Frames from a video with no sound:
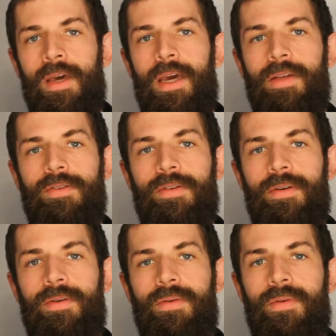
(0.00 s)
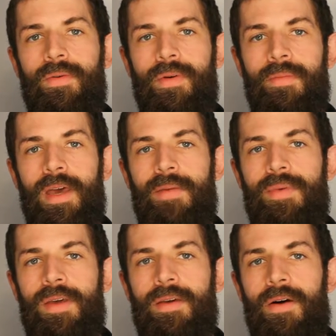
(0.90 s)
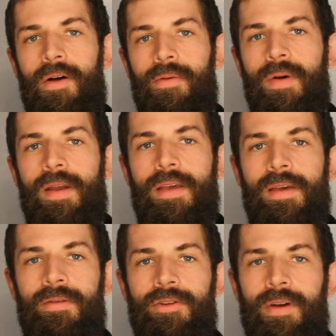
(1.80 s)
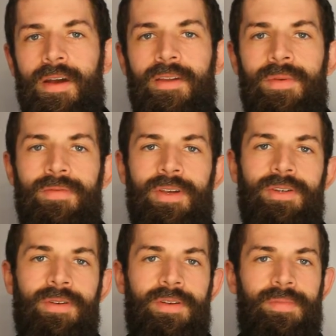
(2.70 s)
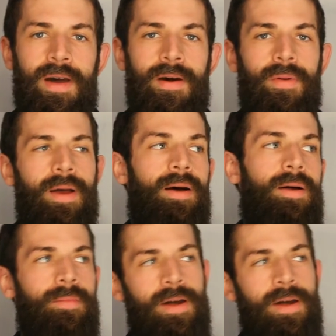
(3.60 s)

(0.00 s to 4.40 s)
And so we may be already trying to be vigilant about, well, I'm